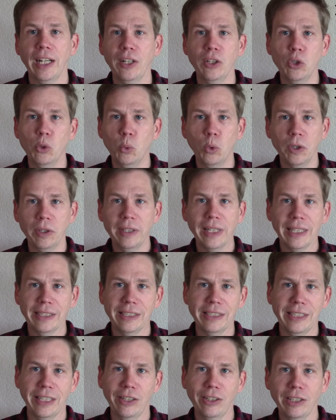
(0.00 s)
You wouldn't
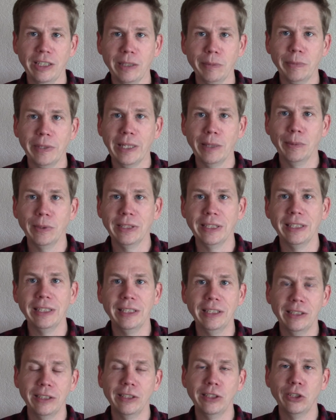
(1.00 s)
necessarily be able to
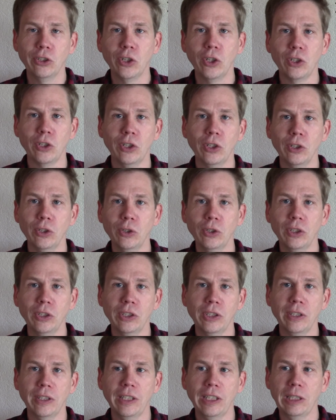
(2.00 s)
easily draw
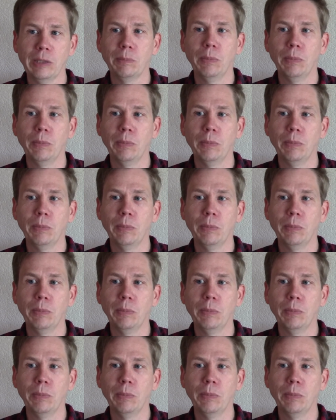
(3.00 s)
conclusions of this,